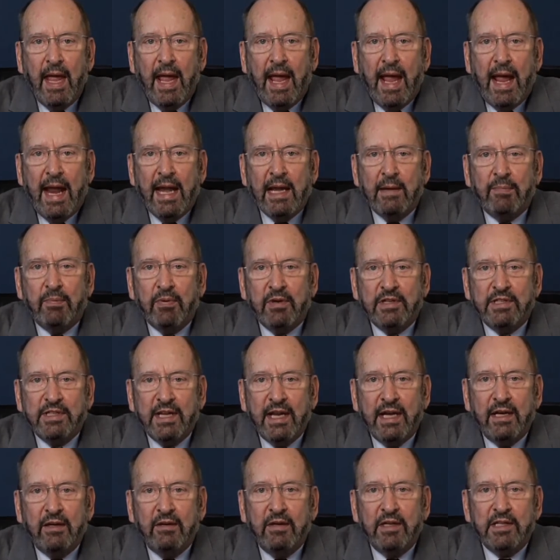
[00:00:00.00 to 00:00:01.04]
And the
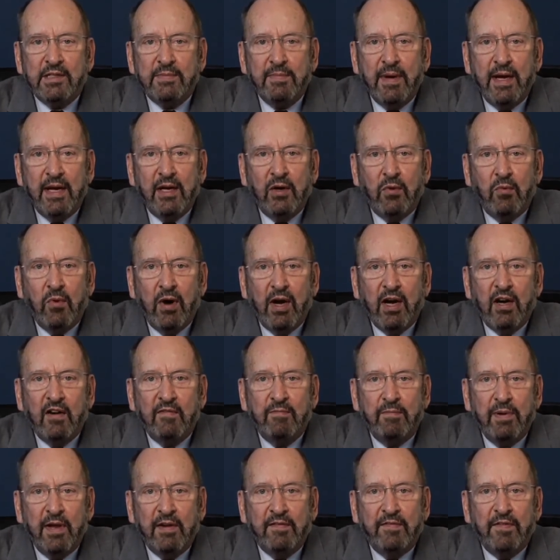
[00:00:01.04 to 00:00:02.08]
presenter is made aware of
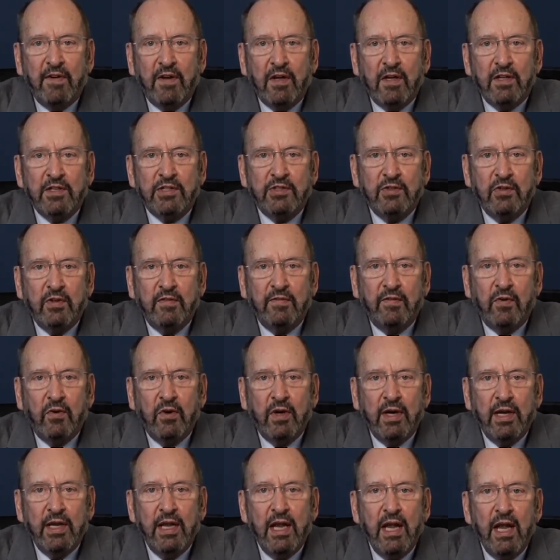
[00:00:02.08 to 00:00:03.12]
pitfalls to
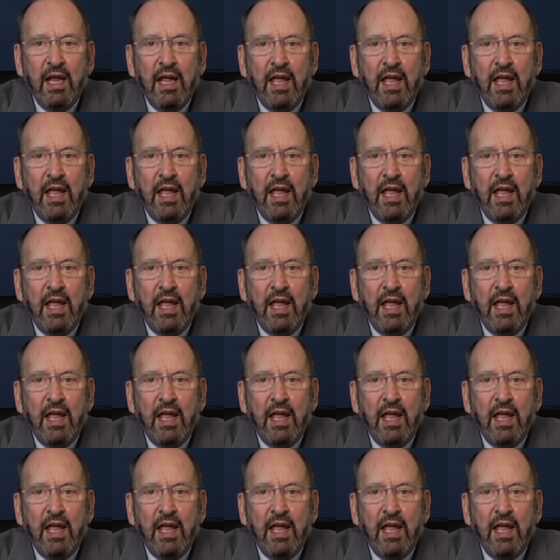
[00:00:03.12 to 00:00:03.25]
avoid